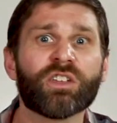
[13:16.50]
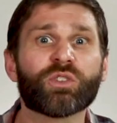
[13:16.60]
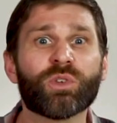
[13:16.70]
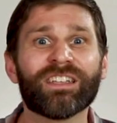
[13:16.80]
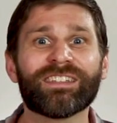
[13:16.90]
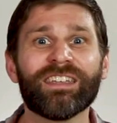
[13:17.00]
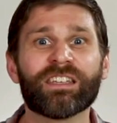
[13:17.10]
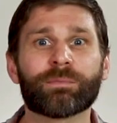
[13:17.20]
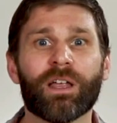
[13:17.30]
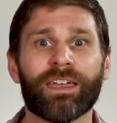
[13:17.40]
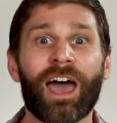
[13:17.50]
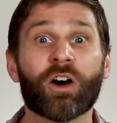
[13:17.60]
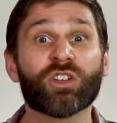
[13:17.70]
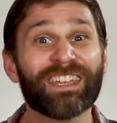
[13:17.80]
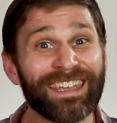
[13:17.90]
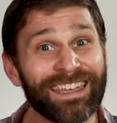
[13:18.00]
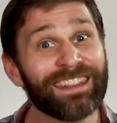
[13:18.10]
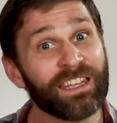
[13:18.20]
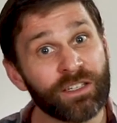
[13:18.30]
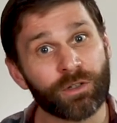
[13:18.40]
So we can see this play out
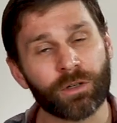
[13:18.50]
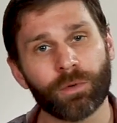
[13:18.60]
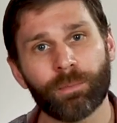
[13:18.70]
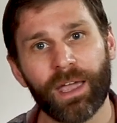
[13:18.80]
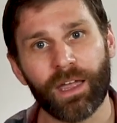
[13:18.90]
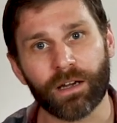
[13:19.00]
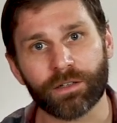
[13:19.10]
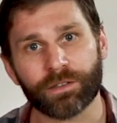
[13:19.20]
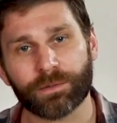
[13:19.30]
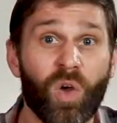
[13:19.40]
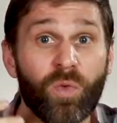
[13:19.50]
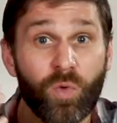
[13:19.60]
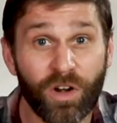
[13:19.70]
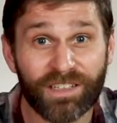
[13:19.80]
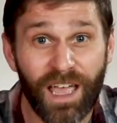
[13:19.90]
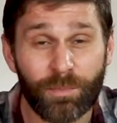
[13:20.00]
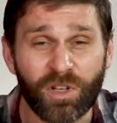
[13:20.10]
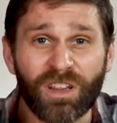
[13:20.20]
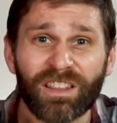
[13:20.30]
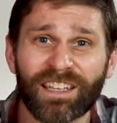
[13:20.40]
in these herbal pairs. For
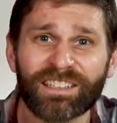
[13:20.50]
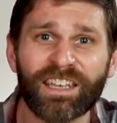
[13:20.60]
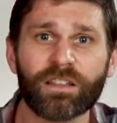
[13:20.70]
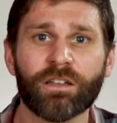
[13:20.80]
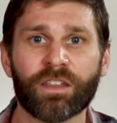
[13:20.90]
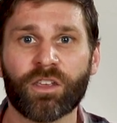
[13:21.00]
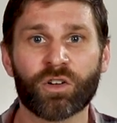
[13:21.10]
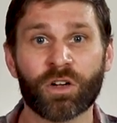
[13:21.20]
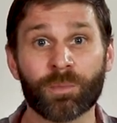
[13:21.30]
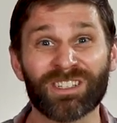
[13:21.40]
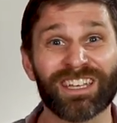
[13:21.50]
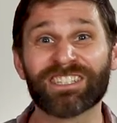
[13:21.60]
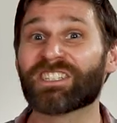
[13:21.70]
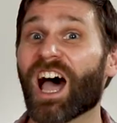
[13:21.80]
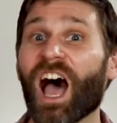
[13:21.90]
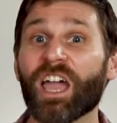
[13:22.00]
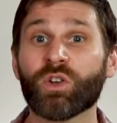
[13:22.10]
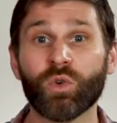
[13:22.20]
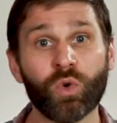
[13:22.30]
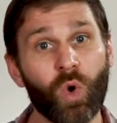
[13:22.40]
example, let's take a look at the herbs Chai
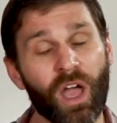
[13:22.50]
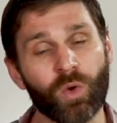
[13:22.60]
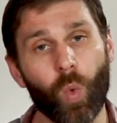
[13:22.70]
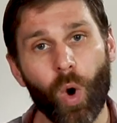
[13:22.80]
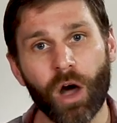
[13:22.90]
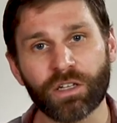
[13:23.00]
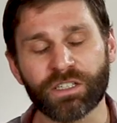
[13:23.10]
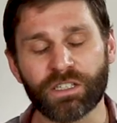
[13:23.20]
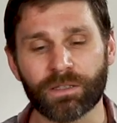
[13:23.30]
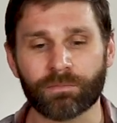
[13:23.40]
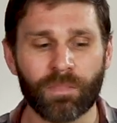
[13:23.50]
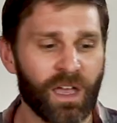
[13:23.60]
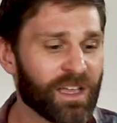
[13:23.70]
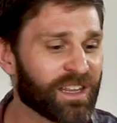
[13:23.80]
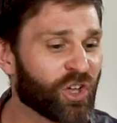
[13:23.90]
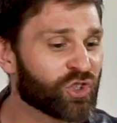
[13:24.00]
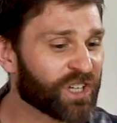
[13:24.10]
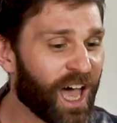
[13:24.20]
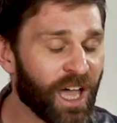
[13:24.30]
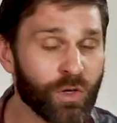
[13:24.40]
Hu and Huang Qin. Now
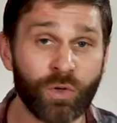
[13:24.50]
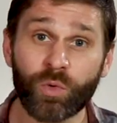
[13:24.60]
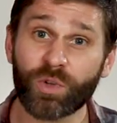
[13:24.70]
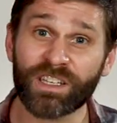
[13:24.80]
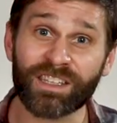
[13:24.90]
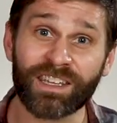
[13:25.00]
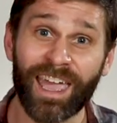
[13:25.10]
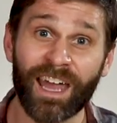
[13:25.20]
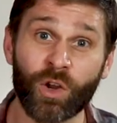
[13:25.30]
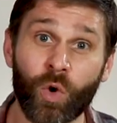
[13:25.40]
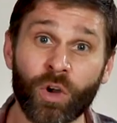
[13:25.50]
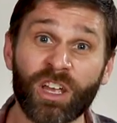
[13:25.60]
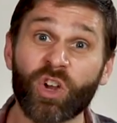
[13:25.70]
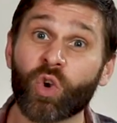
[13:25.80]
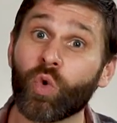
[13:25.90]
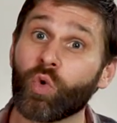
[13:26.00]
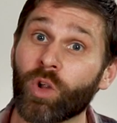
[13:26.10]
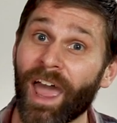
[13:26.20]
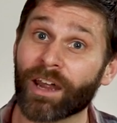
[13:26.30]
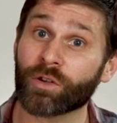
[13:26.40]
Chai Hu is in the category
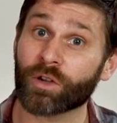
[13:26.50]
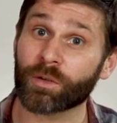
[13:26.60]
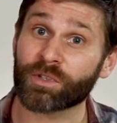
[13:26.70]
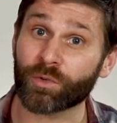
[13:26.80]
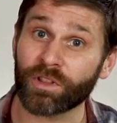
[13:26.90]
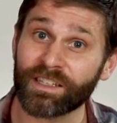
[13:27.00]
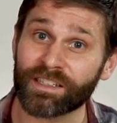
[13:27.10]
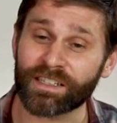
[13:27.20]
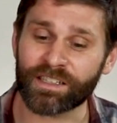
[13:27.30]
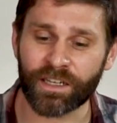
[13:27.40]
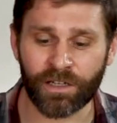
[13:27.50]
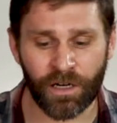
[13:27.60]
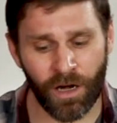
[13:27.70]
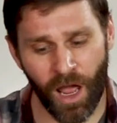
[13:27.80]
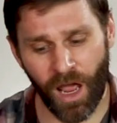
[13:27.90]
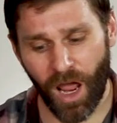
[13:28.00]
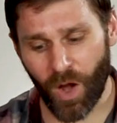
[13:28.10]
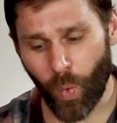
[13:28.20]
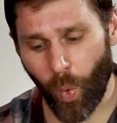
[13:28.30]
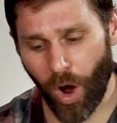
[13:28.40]
cool acrid herbs that release the exterior,
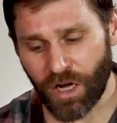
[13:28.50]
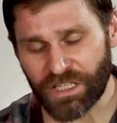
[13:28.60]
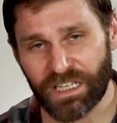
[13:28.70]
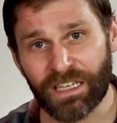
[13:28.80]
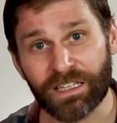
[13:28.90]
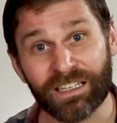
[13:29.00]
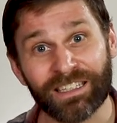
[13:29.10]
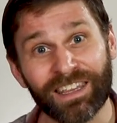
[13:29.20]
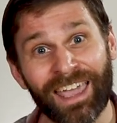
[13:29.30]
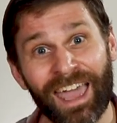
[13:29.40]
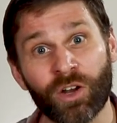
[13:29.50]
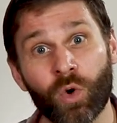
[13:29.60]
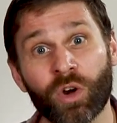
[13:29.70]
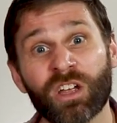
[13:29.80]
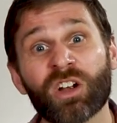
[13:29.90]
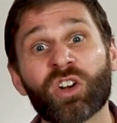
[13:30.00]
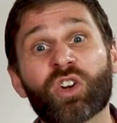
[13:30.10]
and Huang Qin is in the category